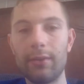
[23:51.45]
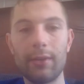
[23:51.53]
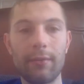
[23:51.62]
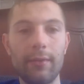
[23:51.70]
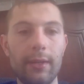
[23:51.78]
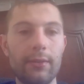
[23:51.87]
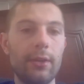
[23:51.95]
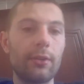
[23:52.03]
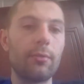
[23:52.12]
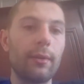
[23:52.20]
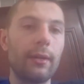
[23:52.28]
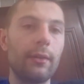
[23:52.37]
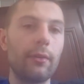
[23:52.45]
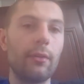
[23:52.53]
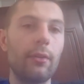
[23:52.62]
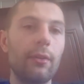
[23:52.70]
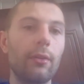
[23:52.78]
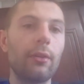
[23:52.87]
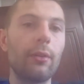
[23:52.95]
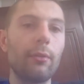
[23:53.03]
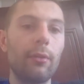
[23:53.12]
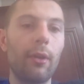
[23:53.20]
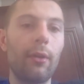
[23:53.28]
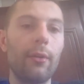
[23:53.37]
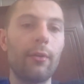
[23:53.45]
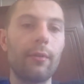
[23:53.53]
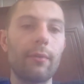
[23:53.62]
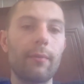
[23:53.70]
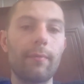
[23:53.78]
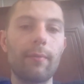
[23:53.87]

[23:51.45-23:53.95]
your research when you are